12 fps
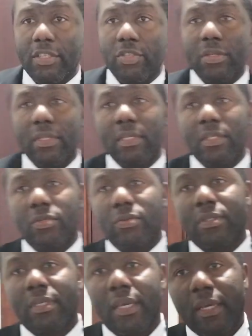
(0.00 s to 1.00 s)
that you need
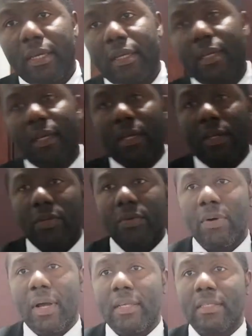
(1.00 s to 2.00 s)
to take,
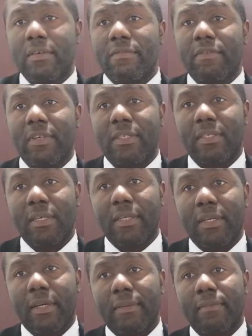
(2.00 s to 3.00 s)
you as a first
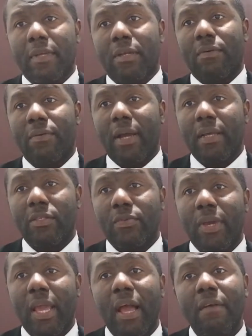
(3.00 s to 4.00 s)
aider, right?
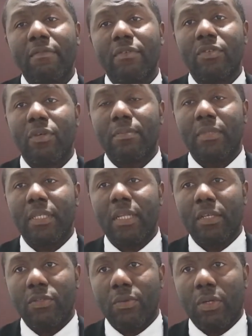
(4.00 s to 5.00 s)
We have something
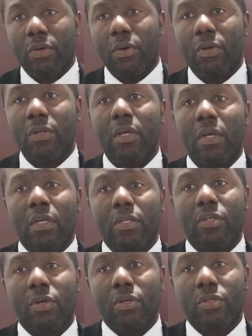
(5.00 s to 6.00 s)
that we call
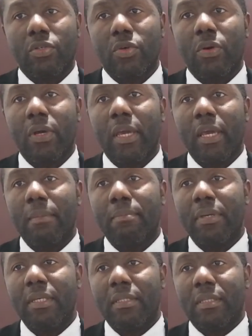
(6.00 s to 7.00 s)
Dr.
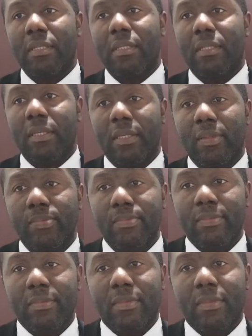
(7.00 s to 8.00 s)
ABCD.
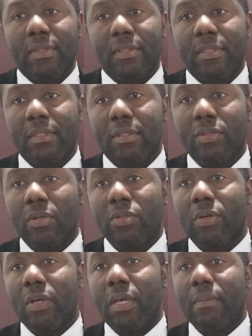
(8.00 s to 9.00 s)

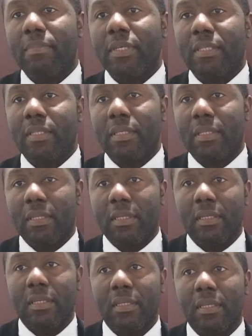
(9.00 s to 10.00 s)
Dr.
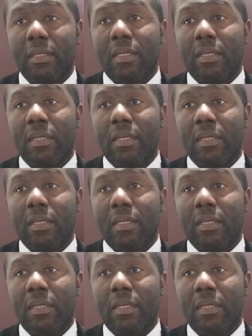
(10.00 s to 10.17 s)
ABCD.